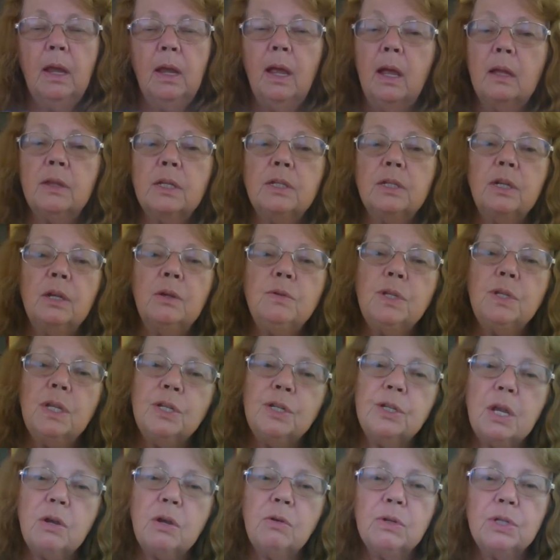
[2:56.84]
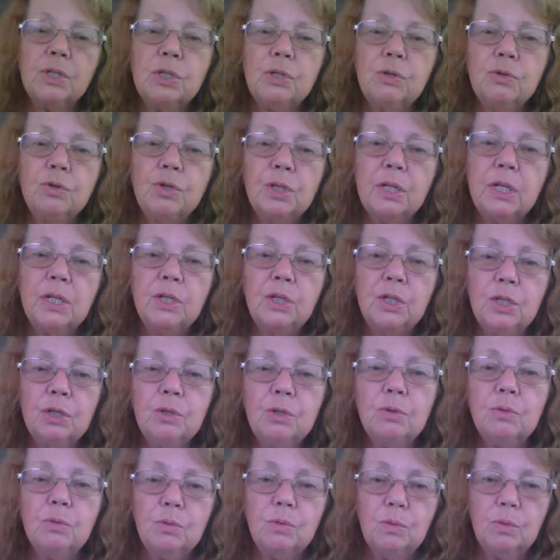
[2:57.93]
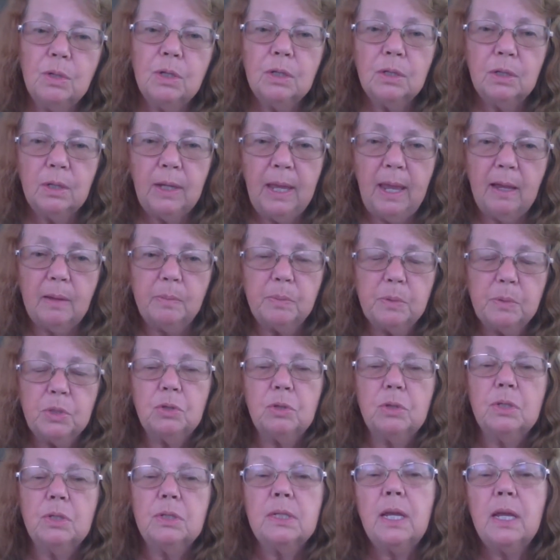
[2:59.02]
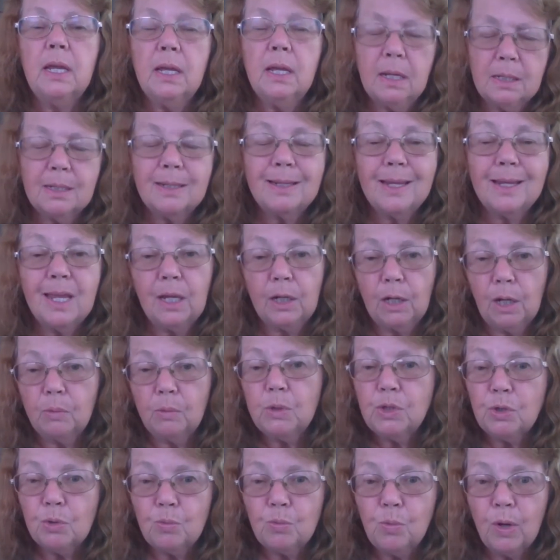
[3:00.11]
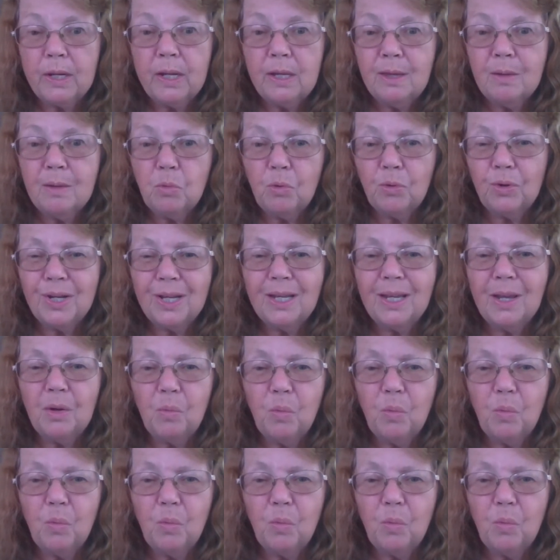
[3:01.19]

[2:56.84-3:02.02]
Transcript: And the dosage there is usually 2 capsules. And again, I would do 1 in the morning